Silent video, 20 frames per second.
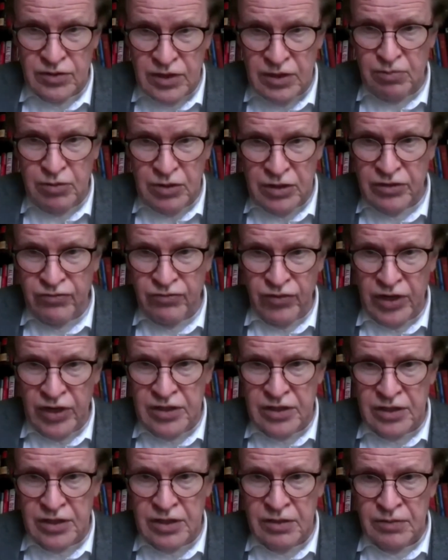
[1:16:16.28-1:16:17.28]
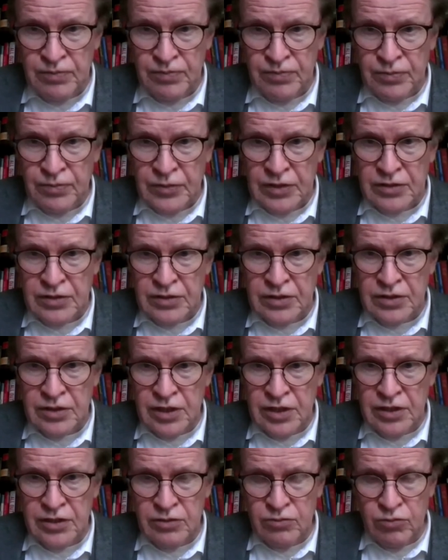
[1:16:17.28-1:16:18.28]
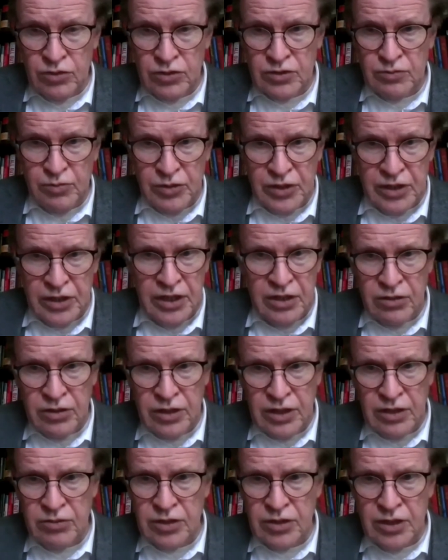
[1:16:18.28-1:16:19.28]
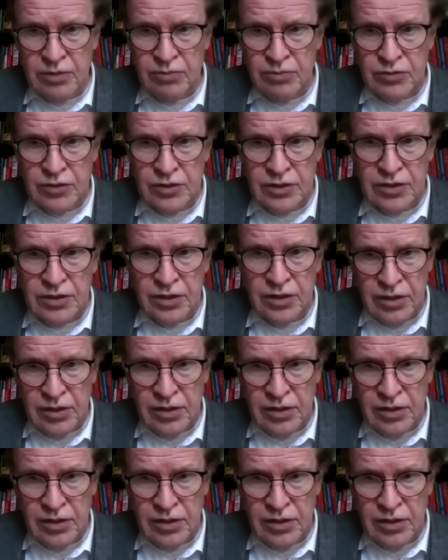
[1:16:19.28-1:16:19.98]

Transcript: deeply divided society was by health outcomes.